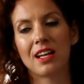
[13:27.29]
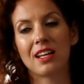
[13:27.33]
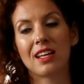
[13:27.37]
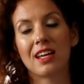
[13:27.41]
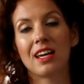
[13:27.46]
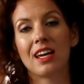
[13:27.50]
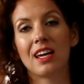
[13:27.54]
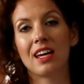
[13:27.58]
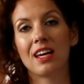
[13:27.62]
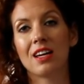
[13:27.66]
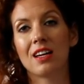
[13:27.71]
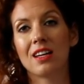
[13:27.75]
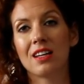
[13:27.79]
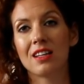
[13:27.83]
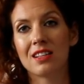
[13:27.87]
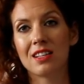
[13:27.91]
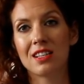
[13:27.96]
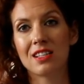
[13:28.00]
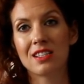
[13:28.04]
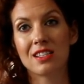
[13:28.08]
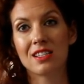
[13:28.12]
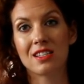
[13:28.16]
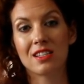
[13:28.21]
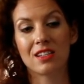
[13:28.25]
hey,
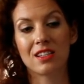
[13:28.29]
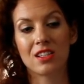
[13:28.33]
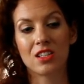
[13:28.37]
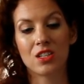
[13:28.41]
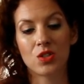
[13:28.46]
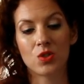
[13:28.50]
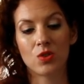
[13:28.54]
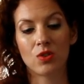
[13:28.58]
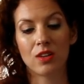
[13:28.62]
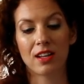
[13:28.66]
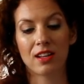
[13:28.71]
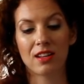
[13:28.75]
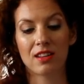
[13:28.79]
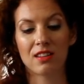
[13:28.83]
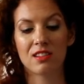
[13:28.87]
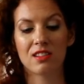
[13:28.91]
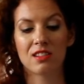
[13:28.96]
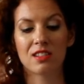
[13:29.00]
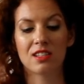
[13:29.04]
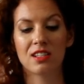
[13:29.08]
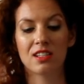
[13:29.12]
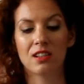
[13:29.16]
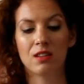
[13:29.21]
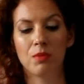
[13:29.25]
this is an issue that these
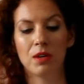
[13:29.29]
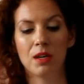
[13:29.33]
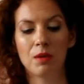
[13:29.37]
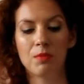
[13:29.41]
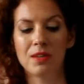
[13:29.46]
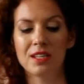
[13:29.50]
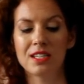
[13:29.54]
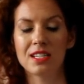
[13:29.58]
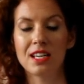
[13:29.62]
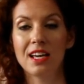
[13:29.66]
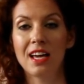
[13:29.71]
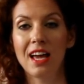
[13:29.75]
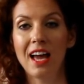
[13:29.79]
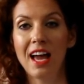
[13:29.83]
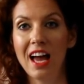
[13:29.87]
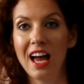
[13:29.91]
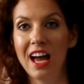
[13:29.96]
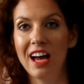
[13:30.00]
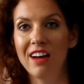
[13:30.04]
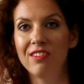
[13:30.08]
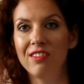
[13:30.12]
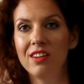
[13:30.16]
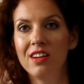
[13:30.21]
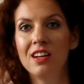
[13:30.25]
little babies
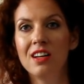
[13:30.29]
have,